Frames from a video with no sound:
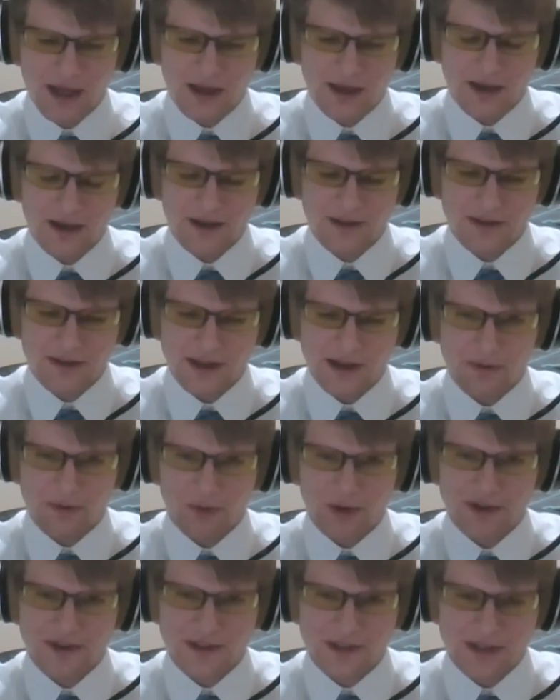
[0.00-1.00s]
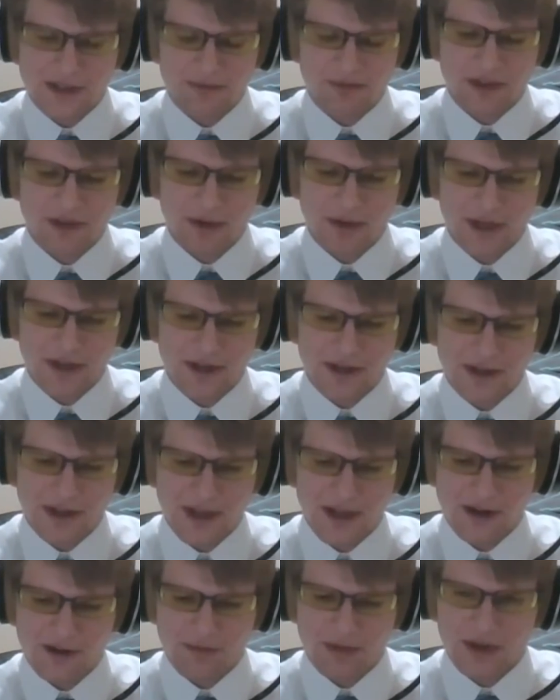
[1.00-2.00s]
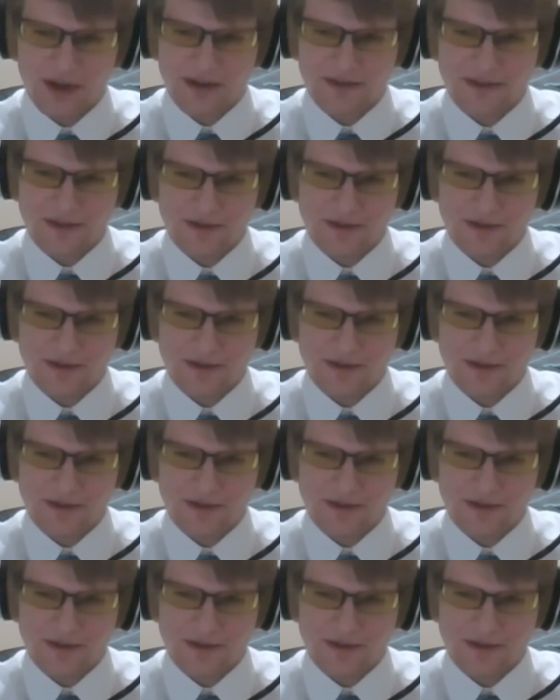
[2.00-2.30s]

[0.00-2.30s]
that wasn't implemented in the AirPods.